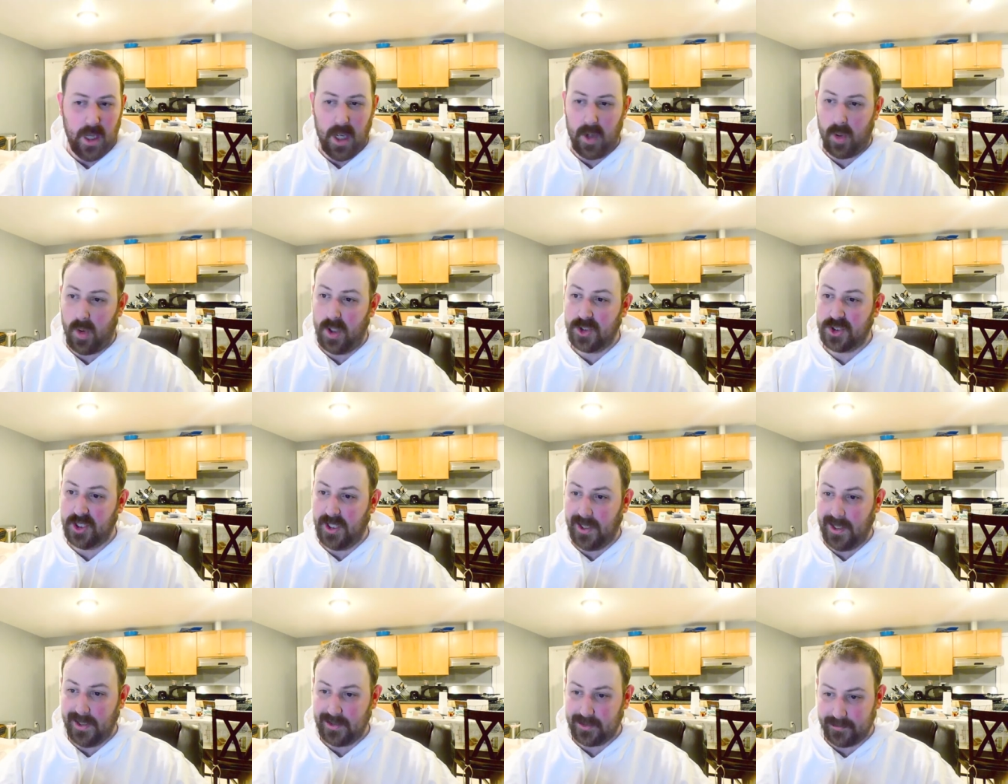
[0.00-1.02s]
a question and
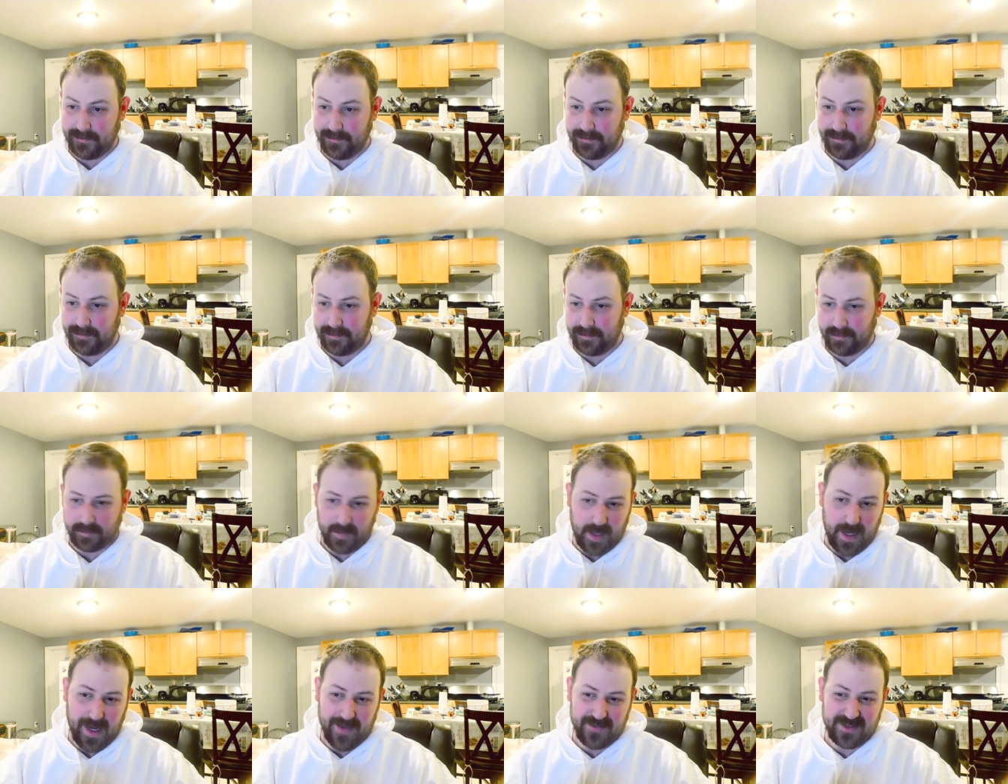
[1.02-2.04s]
answer.
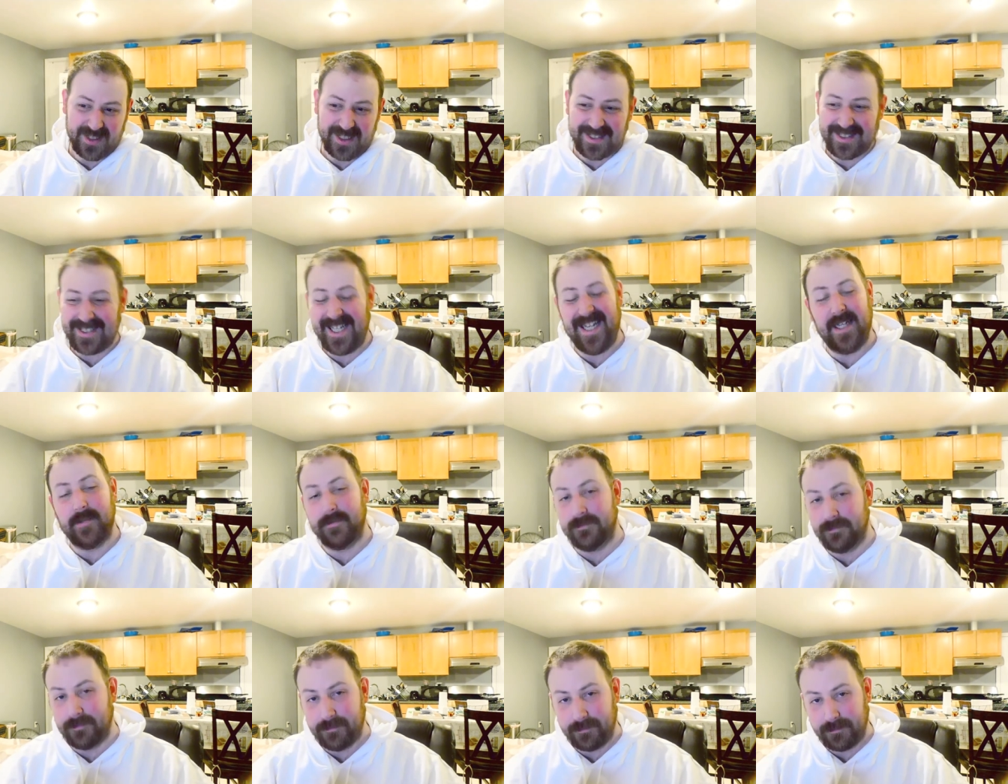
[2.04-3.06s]
I have 16